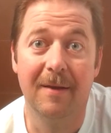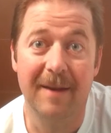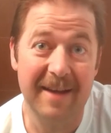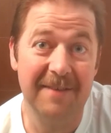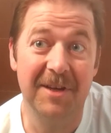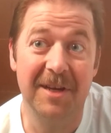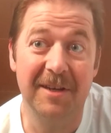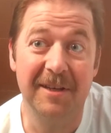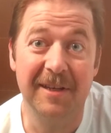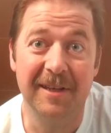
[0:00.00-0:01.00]
Now you've gone and
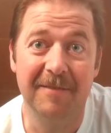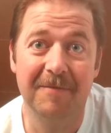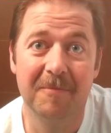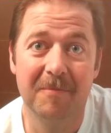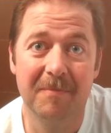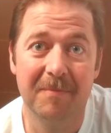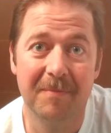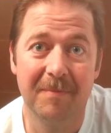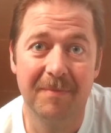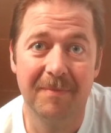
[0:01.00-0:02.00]
done it.
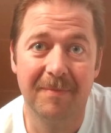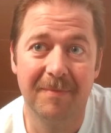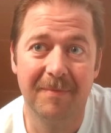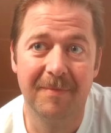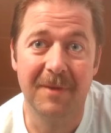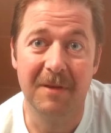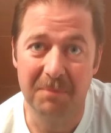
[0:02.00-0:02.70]
You've